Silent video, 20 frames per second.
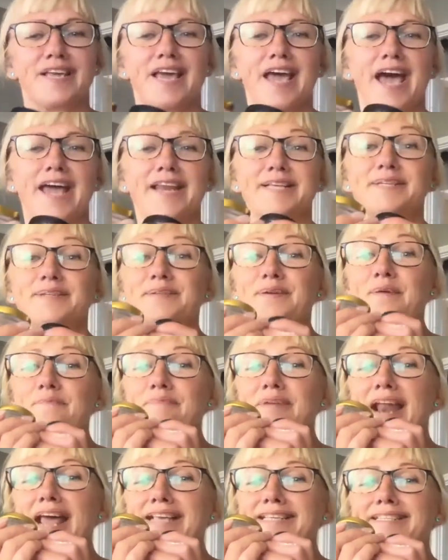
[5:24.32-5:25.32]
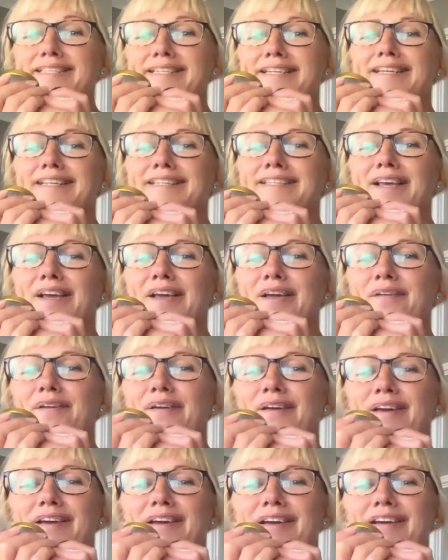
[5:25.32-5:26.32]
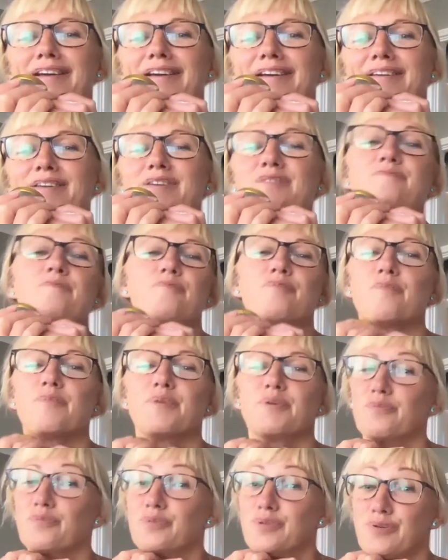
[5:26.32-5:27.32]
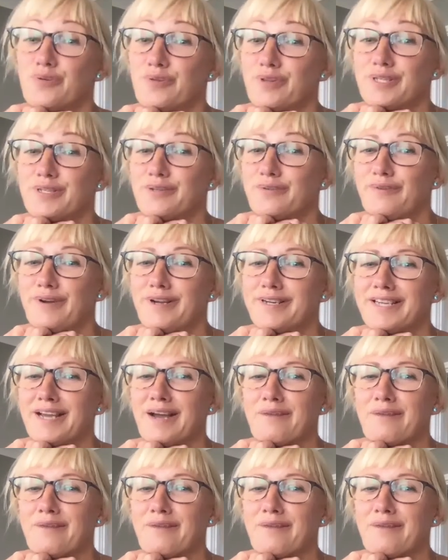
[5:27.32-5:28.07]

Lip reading: And it's not plastic. So you probably all do this already.